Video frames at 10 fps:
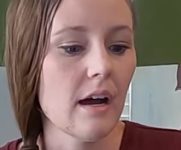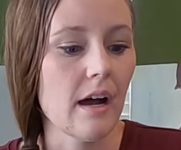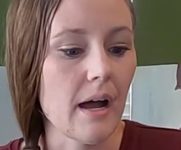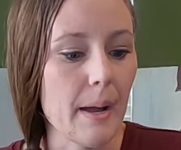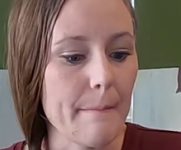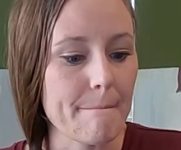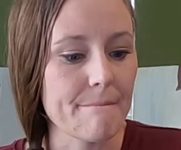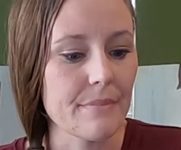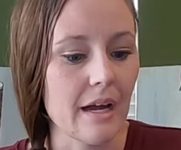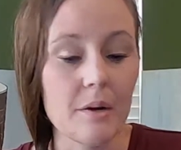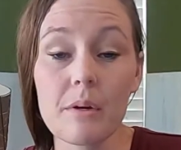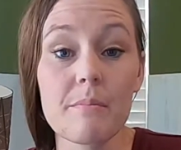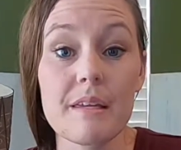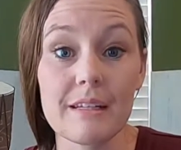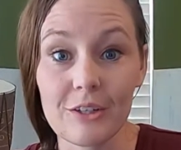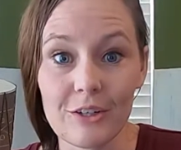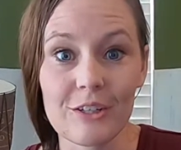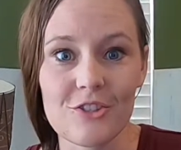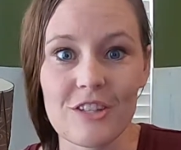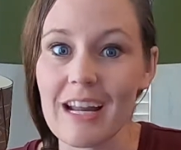I want to be
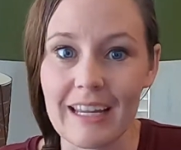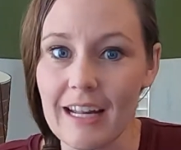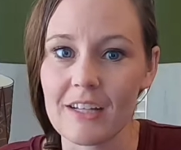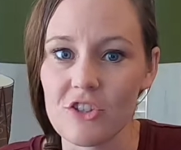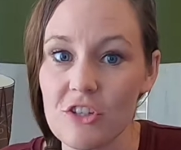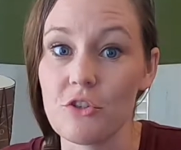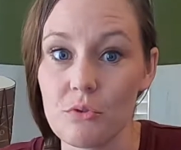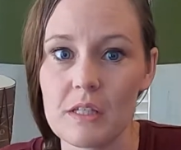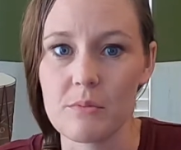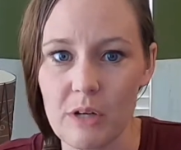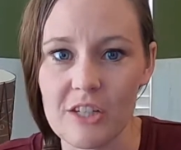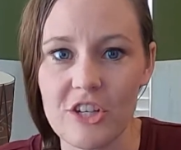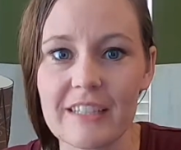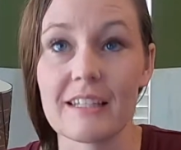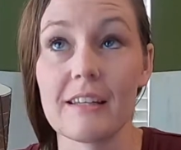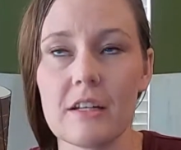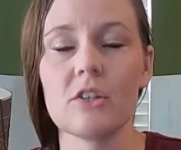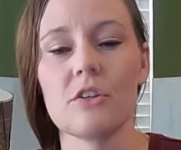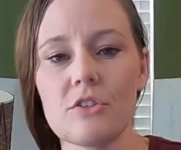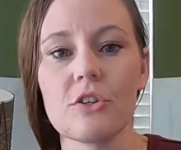encouraged that actually do this project and that
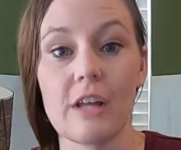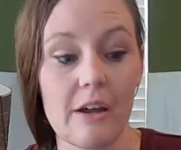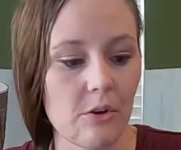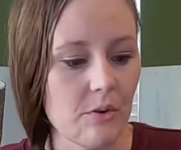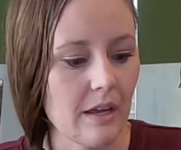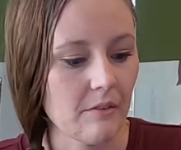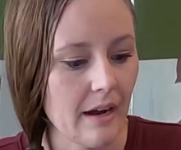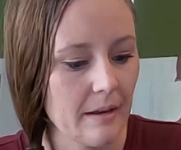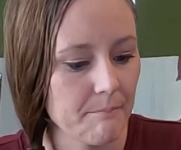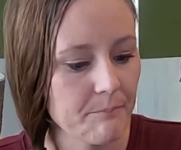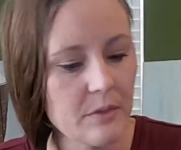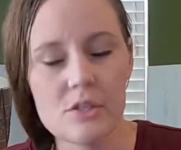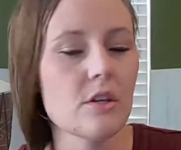it will turn out okay, right?